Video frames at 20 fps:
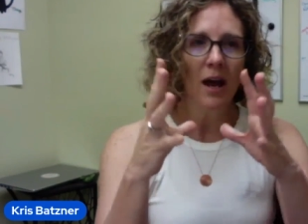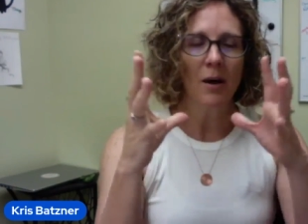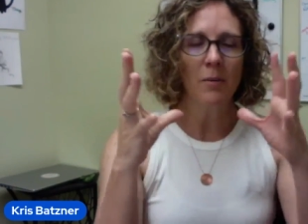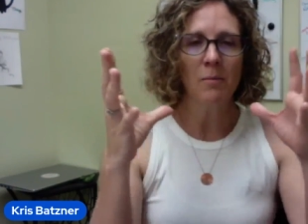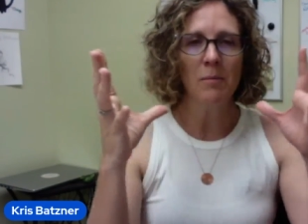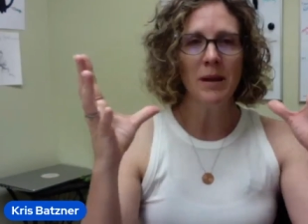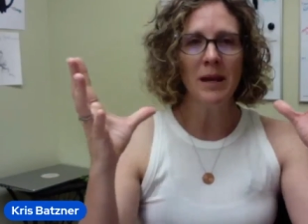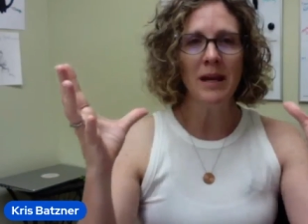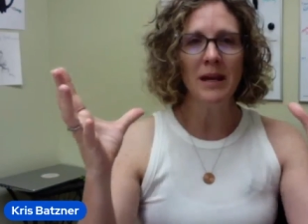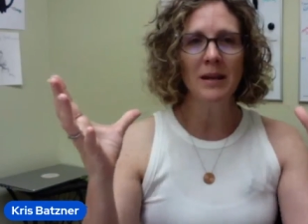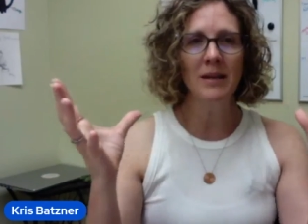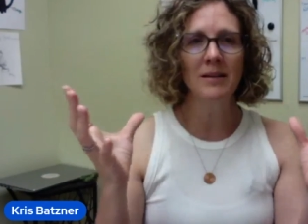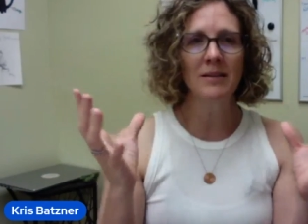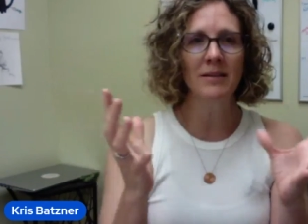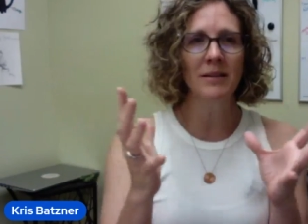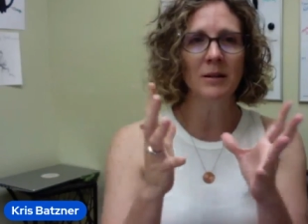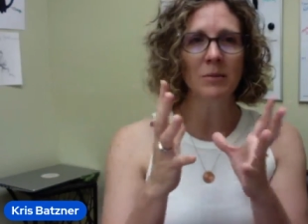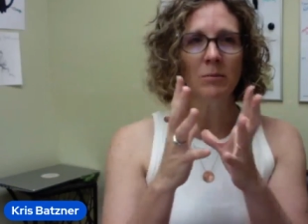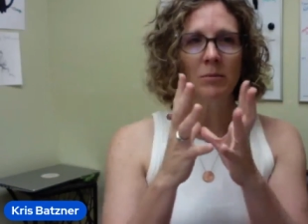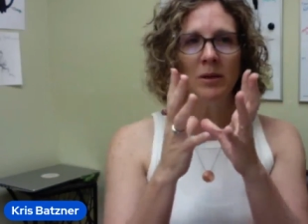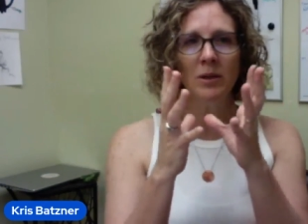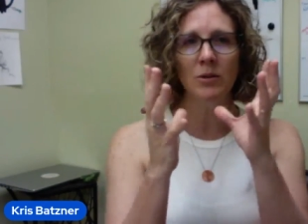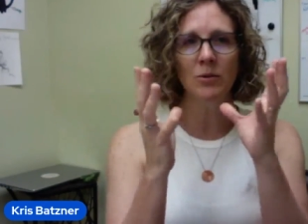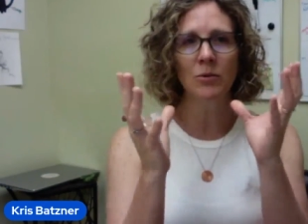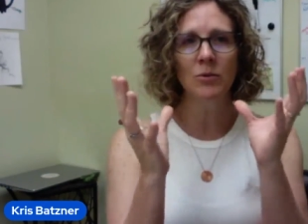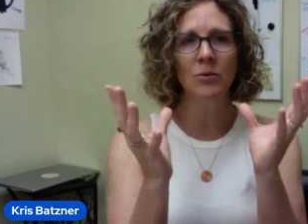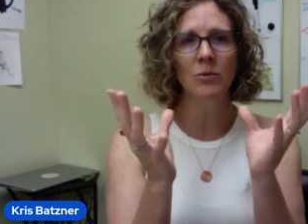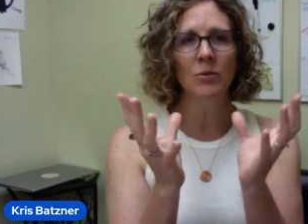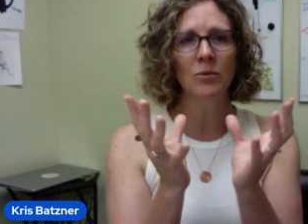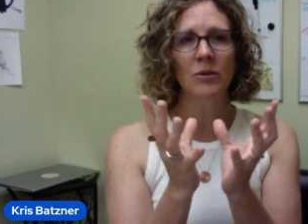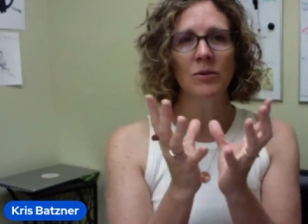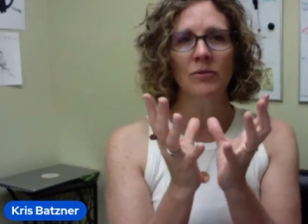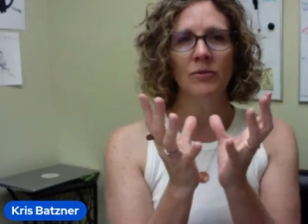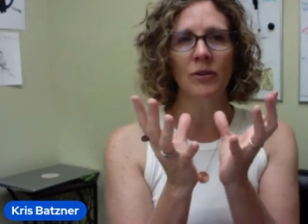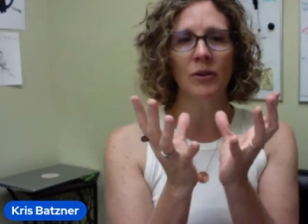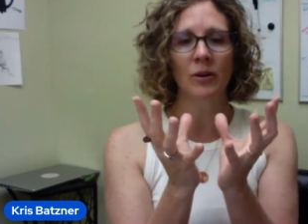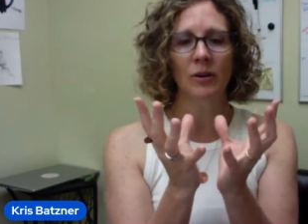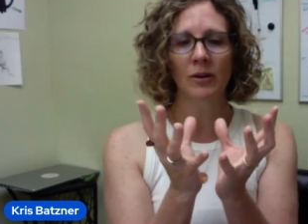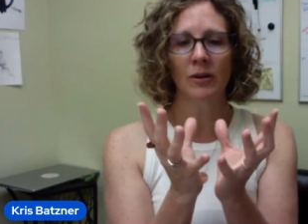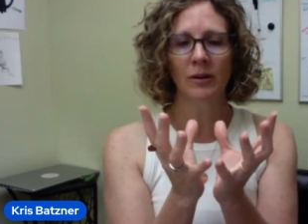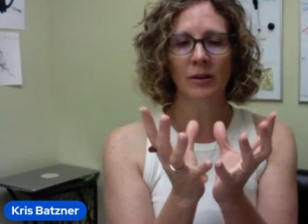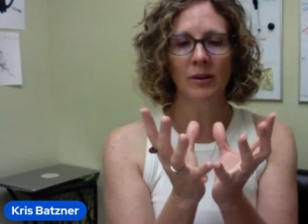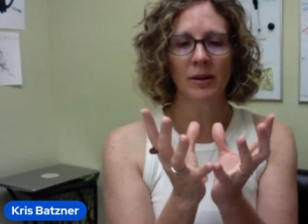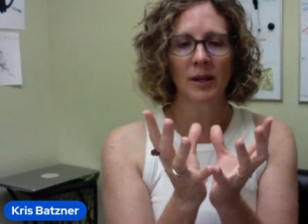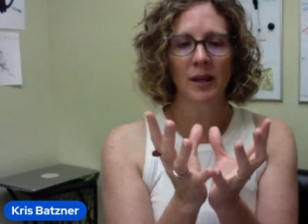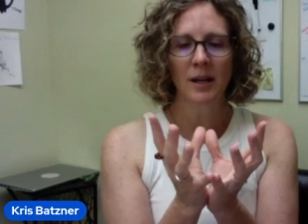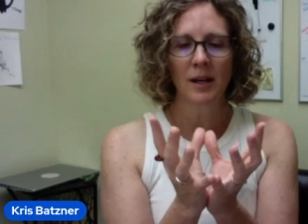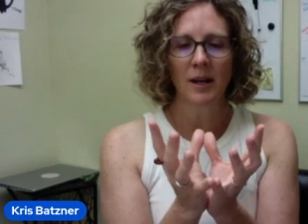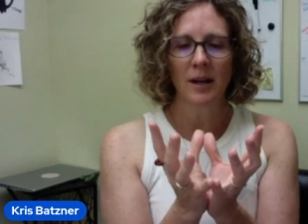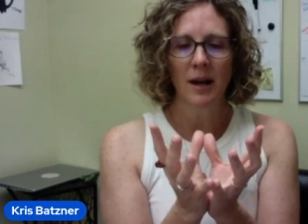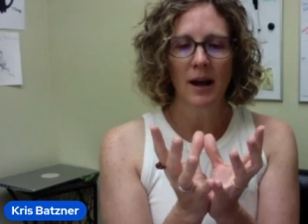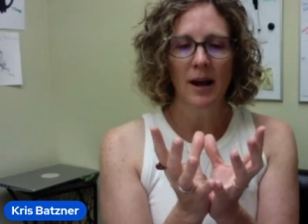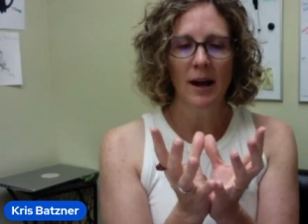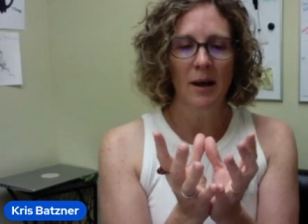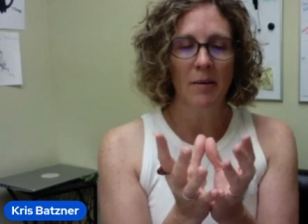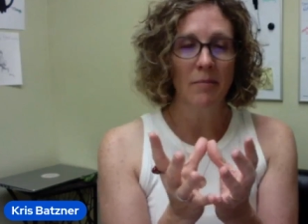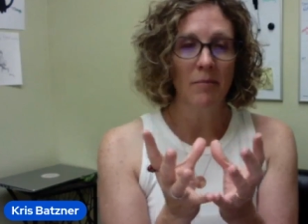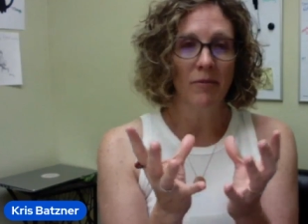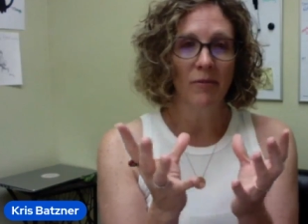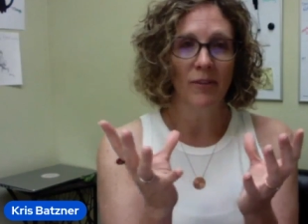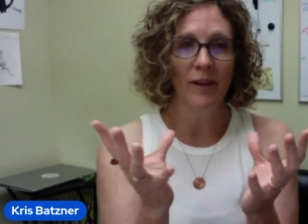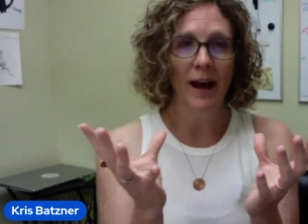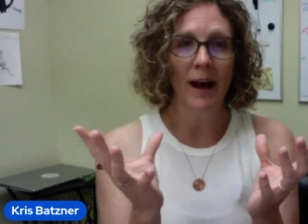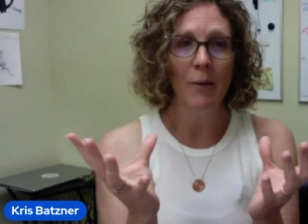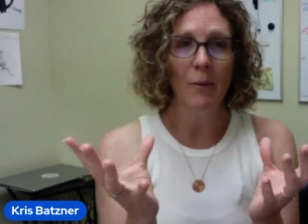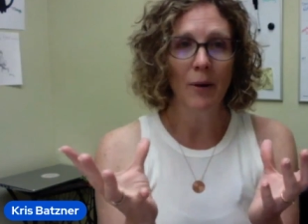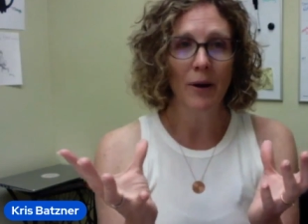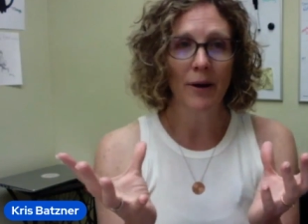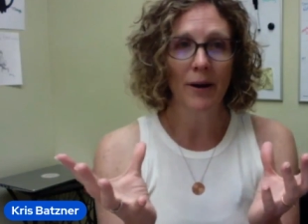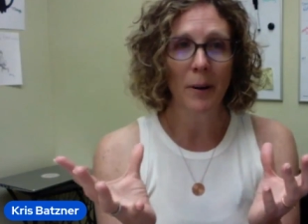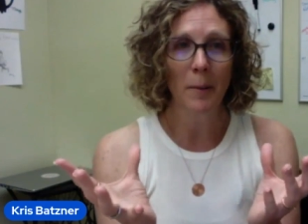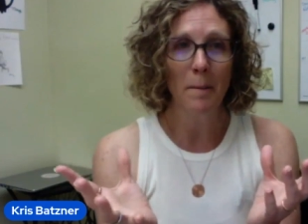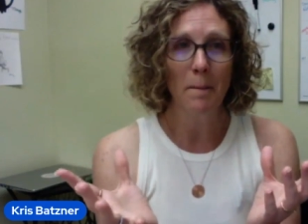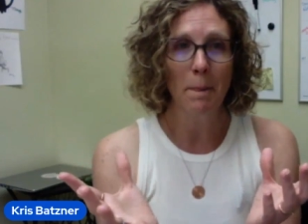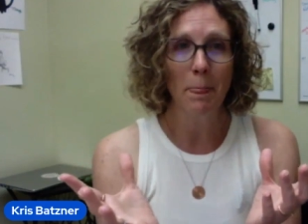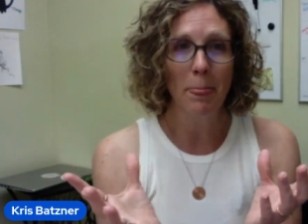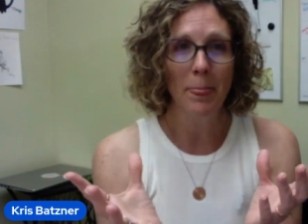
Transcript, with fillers: amazing beautiful um, flower